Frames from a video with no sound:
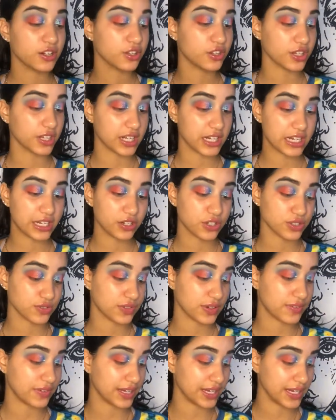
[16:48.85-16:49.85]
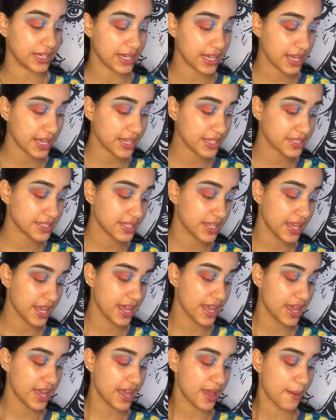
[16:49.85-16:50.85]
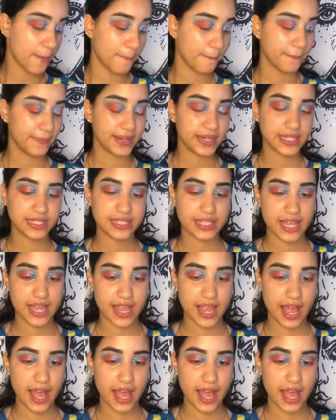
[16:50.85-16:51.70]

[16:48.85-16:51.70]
The glitter is very nice, but it's like